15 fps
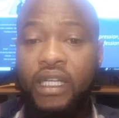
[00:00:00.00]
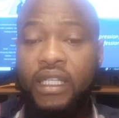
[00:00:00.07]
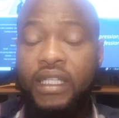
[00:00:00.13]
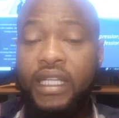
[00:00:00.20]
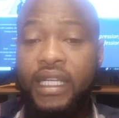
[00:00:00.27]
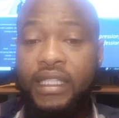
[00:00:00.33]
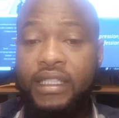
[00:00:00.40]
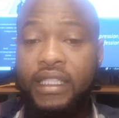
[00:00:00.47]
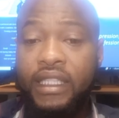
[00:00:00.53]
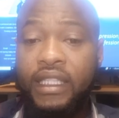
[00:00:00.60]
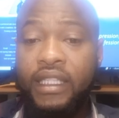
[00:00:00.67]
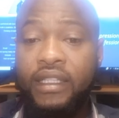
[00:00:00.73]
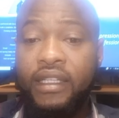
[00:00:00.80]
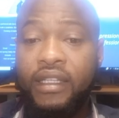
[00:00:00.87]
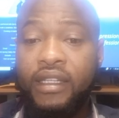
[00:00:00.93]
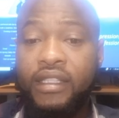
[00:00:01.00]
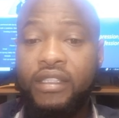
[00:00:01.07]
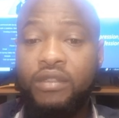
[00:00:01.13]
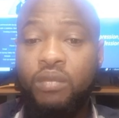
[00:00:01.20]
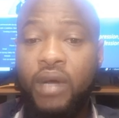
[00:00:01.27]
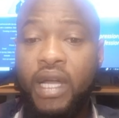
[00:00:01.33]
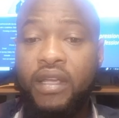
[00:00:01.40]
The T is
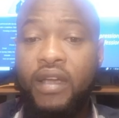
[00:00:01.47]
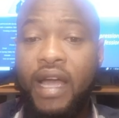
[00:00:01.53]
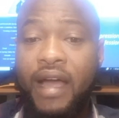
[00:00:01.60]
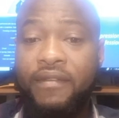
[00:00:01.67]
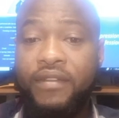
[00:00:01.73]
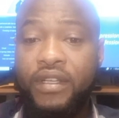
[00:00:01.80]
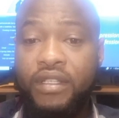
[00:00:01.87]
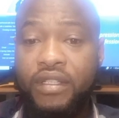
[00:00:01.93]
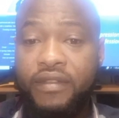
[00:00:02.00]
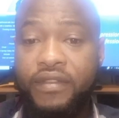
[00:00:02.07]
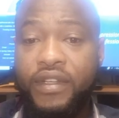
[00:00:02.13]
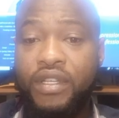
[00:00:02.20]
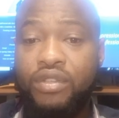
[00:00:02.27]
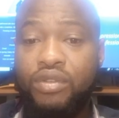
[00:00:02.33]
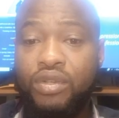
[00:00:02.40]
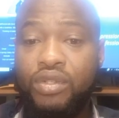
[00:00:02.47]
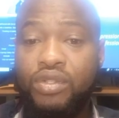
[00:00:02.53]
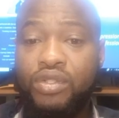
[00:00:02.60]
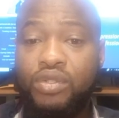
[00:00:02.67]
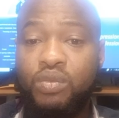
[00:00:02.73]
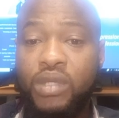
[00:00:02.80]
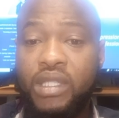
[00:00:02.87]
where you have
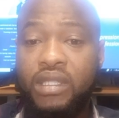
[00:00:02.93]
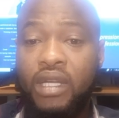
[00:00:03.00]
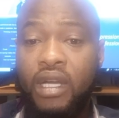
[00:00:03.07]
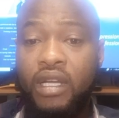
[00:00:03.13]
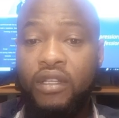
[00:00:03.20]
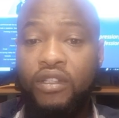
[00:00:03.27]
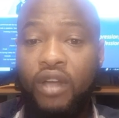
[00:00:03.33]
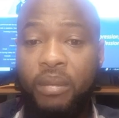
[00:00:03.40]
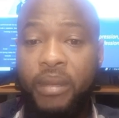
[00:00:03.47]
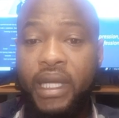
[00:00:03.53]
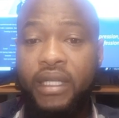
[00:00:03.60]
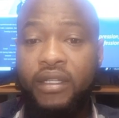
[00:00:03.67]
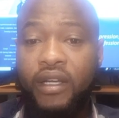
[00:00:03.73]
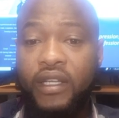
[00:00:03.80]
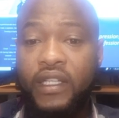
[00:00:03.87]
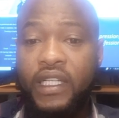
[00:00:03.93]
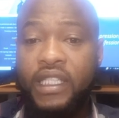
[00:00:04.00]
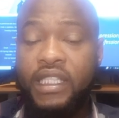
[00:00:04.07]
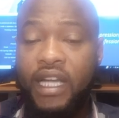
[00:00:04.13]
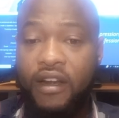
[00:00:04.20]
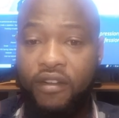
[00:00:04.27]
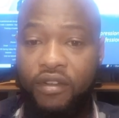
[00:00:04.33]
individuals with domain knowledge
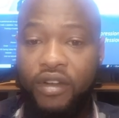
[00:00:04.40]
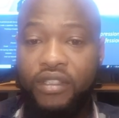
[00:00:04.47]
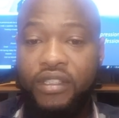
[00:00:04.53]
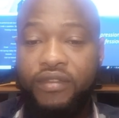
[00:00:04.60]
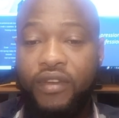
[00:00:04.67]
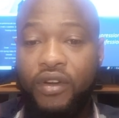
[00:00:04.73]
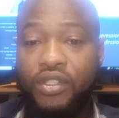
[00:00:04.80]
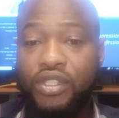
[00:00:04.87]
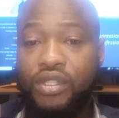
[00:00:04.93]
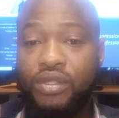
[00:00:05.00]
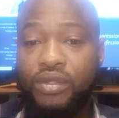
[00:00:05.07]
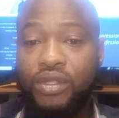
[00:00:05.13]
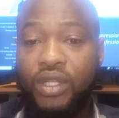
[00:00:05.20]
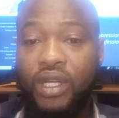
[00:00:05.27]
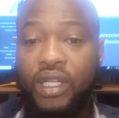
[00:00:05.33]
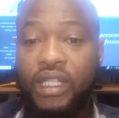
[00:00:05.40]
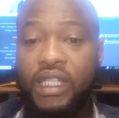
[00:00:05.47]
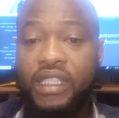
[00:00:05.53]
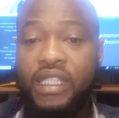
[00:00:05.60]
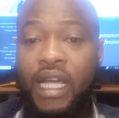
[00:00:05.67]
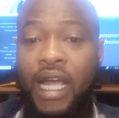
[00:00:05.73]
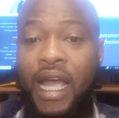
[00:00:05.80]
and cross functional
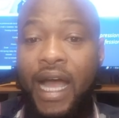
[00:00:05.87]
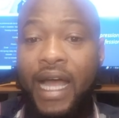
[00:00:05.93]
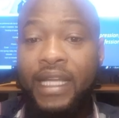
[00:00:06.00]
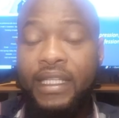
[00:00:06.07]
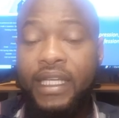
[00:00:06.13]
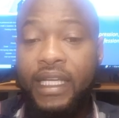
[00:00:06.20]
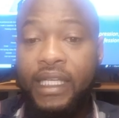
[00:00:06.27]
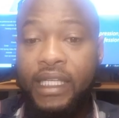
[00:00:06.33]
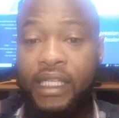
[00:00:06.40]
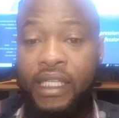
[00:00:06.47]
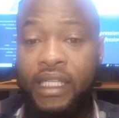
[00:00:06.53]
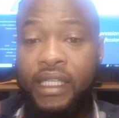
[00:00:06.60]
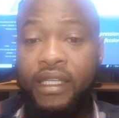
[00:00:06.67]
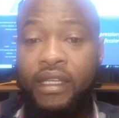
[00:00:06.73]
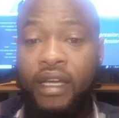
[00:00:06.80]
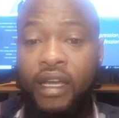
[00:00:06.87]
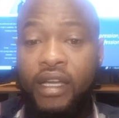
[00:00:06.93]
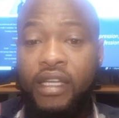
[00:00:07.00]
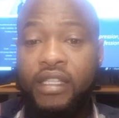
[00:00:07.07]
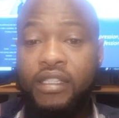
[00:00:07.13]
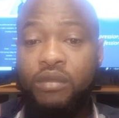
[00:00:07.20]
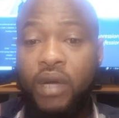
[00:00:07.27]
knowledge. And the E
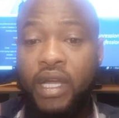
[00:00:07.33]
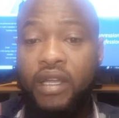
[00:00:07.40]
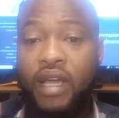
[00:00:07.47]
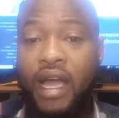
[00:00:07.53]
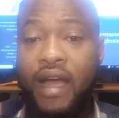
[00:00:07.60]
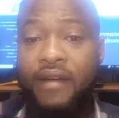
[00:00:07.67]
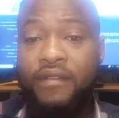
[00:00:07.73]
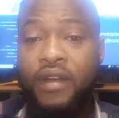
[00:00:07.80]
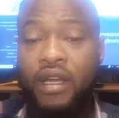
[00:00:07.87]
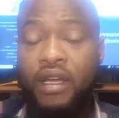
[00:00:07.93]
is where you have